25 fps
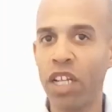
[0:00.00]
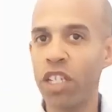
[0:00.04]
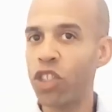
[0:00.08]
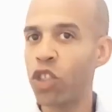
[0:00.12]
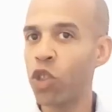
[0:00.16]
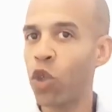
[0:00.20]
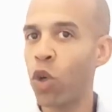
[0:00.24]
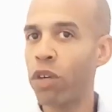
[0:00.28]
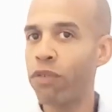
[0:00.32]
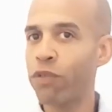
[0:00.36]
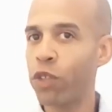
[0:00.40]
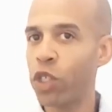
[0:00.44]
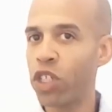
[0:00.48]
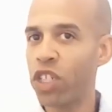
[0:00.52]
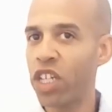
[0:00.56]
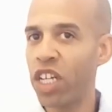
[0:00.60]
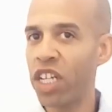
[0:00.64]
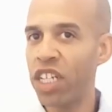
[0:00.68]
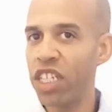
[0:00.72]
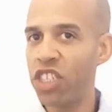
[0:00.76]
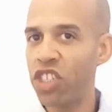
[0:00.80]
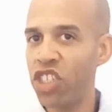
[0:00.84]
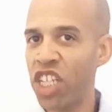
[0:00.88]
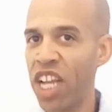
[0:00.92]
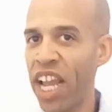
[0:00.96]
So if you're
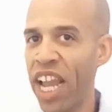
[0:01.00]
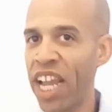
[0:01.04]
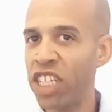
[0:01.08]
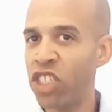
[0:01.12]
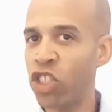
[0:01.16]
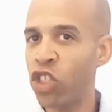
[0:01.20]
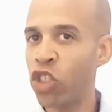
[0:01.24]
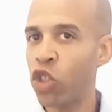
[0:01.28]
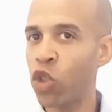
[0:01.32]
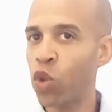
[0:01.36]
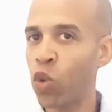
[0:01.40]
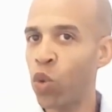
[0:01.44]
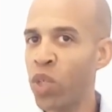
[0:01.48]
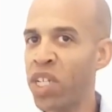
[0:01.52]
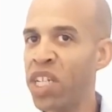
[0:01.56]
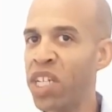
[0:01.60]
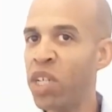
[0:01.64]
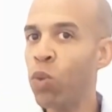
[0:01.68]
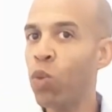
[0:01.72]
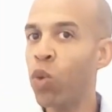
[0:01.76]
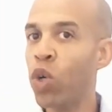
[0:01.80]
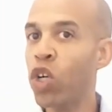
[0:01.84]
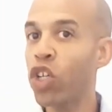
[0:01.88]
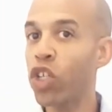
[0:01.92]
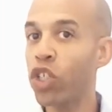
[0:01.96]
gonna change 3
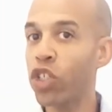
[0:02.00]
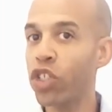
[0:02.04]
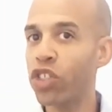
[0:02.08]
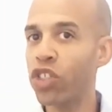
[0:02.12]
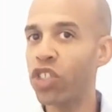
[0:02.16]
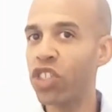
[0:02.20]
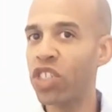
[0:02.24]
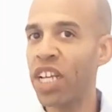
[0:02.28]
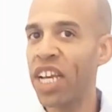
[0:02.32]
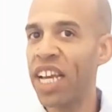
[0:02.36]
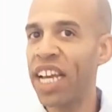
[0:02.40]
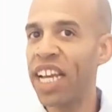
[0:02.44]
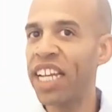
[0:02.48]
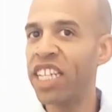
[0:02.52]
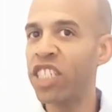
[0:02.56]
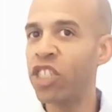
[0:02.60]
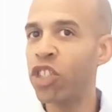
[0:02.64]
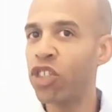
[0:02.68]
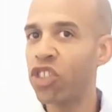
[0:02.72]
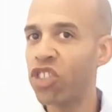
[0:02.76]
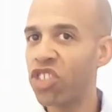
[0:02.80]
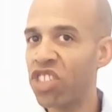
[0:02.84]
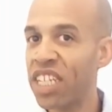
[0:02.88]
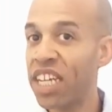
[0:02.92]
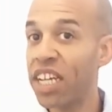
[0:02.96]
words in
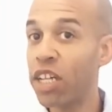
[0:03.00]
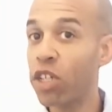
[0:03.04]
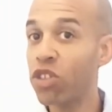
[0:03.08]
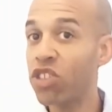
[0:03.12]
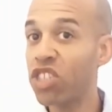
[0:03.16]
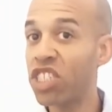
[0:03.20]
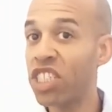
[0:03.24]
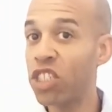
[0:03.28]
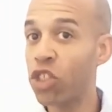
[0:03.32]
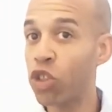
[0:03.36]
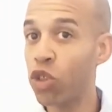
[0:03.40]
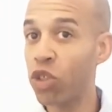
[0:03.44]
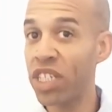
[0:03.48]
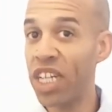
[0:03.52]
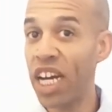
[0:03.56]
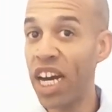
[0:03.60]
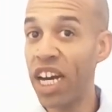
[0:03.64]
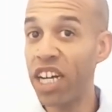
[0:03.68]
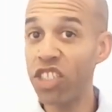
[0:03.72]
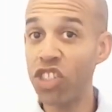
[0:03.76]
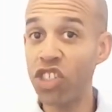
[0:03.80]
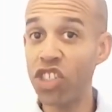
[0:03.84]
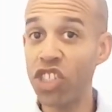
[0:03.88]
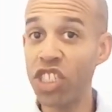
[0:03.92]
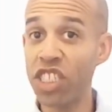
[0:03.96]
your sales
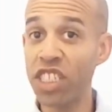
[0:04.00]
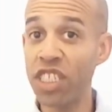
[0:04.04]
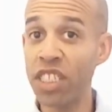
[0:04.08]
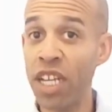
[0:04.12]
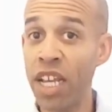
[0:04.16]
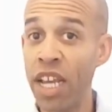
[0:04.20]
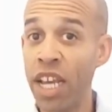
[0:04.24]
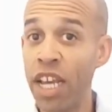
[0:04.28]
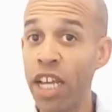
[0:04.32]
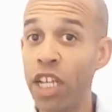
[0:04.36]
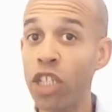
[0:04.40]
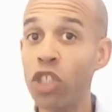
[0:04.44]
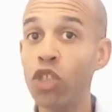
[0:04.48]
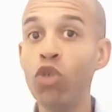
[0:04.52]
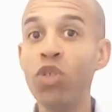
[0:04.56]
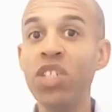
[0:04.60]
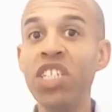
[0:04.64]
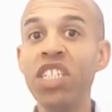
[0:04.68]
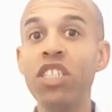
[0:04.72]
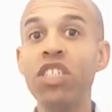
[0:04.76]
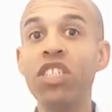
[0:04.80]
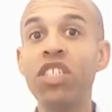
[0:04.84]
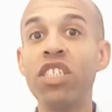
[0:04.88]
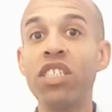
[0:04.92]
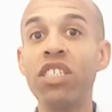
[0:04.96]
introduction, you
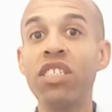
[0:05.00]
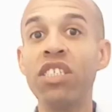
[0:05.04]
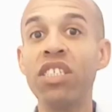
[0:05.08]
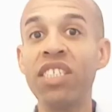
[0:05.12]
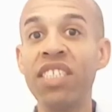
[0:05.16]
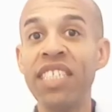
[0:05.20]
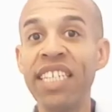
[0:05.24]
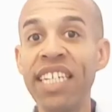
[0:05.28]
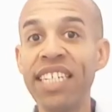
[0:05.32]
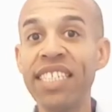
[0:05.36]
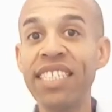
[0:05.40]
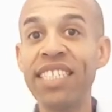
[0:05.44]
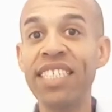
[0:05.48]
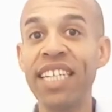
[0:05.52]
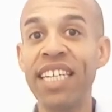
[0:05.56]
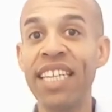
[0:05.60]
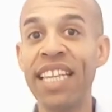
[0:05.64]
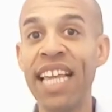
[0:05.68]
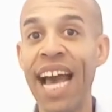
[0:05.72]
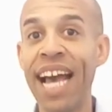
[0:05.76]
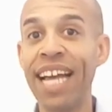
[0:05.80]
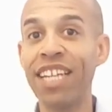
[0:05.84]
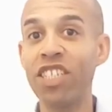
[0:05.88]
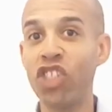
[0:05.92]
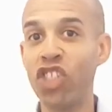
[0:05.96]
need to stick to
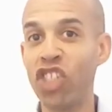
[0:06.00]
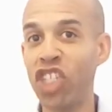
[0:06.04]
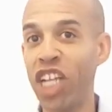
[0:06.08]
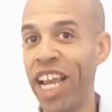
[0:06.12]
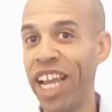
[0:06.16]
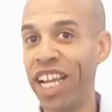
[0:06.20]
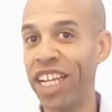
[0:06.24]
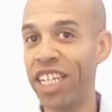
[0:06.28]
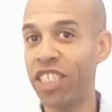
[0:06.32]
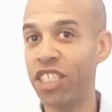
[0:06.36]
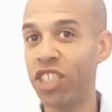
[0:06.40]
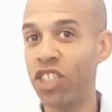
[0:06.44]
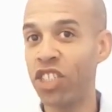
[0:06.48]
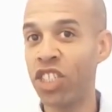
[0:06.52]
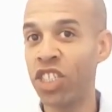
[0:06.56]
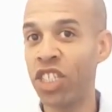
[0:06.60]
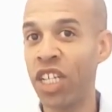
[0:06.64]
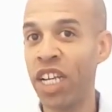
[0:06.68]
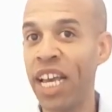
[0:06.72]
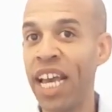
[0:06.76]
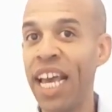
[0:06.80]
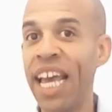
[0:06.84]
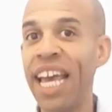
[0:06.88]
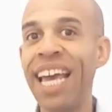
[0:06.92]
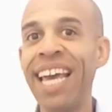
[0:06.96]
that change
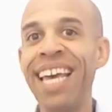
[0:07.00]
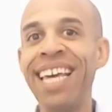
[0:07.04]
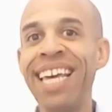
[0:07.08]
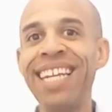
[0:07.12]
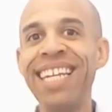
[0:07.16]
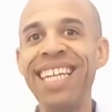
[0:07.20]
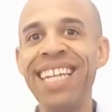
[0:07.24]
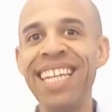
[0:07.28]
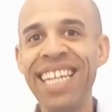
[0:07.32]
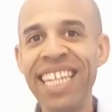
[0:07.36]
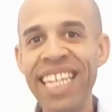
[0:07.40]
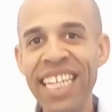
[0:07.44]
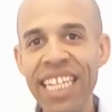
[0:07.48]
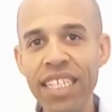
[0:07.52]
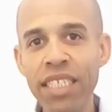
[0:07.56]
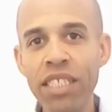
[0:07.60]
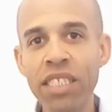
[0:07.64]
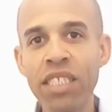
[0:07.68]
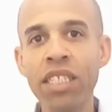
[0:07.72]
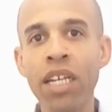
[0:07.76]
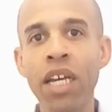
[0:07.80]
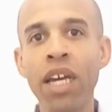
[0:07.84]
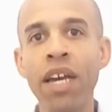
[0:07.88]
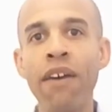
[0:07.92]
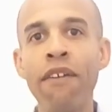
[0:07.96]
at
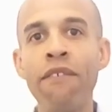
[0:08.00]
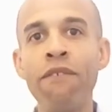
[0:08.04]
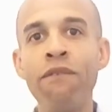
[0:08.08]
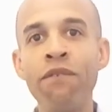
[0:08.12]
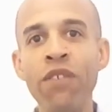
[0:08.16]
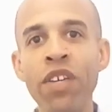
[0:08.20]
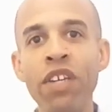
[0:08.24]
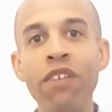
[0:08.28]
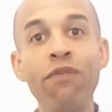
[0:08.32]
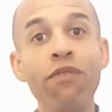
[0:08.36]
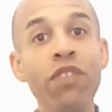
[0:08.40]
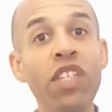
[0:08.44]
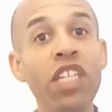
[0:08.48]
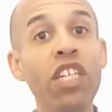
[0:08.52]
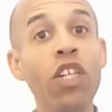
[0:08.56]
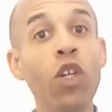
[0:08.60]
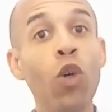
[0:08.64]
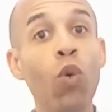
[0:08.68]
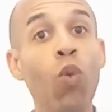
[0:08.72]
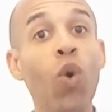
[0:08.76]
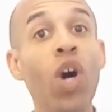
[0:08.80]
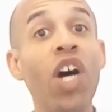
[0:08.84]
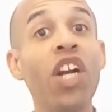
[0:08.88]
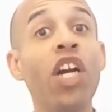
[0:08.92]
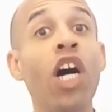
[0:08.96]
least 50 to
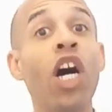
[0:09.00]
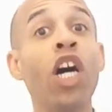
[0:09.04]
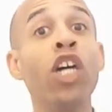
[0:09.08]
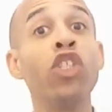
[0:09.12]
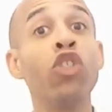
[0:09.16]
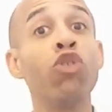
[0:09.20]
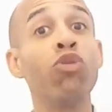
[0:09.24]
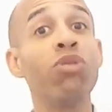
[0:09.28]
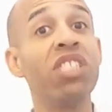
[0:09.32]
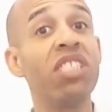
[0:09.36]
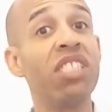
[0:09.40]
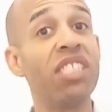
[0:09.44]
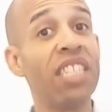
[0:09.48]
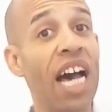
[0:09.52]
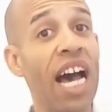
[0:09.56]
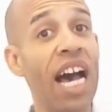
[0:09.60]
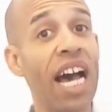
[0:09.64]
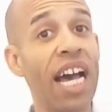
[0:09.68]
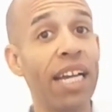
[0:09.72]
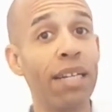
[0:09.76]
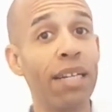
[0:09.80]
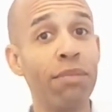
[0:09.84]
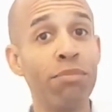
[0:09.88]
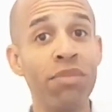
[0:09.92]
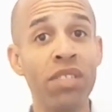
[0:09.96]
100
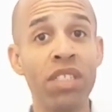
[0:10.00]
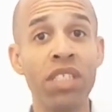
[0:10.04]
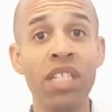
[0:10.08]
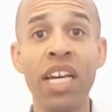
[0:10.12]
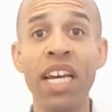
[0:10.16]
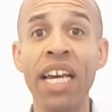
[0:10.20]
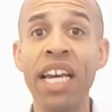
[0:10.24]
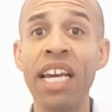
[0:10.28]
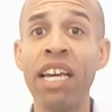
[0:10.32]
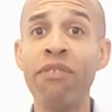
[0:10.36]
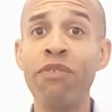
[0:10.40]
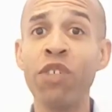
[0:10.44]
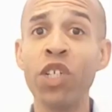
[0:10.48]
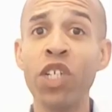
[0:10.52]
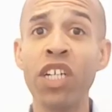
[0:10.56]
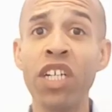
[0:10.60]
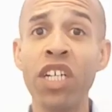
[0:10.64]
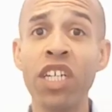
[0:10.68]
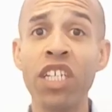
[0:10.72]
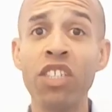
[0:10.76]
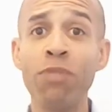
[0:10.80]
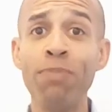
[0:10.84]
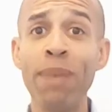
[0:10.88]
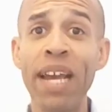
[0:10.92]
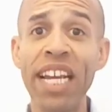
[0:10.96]
times. If you're
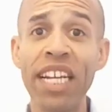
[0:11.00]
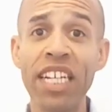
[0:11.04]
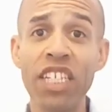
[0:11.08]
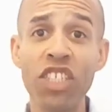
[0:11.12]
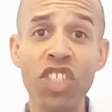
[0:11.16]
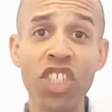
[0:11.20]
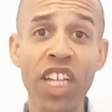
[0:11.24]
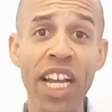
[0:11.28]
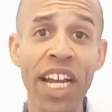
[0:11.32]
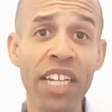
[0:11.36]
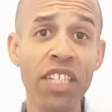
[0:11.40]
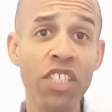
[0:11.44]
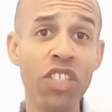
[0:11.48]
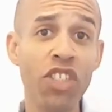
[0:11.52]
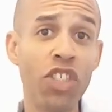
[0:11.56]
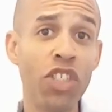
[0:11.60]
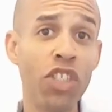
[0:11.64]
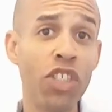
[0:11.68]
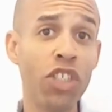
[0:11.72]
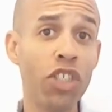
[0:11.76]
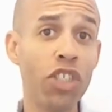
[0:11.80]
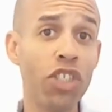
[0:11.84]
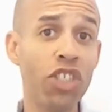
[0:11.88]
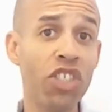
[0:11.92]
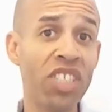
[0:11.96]
gonna make a change to
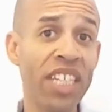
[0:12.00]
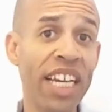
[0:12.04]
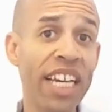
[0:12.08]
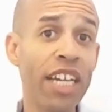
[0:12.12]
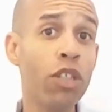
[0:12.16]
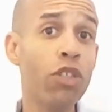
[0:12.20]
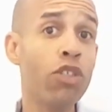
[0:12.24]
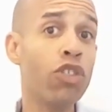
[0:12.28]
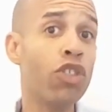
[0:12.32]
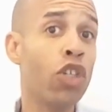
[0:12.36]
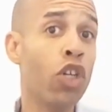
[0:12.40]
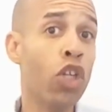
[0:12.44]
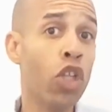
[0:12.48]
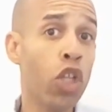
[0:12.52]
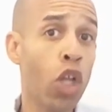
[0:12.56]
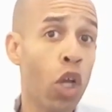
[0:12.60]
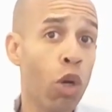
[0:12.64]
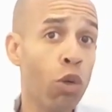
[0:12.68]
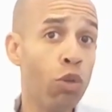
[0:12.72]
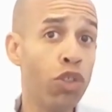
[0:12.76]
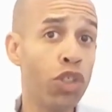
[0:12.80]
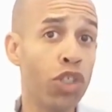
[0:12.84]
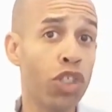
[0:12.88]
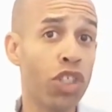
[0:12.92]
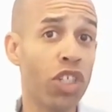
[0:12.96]
your sales
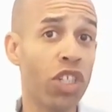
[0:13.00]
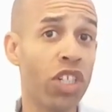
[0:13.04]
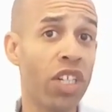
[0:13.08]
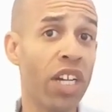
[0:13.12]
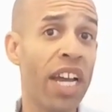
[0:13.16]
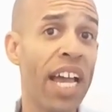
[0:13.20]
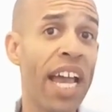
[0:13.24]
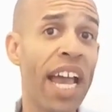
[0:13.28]
closure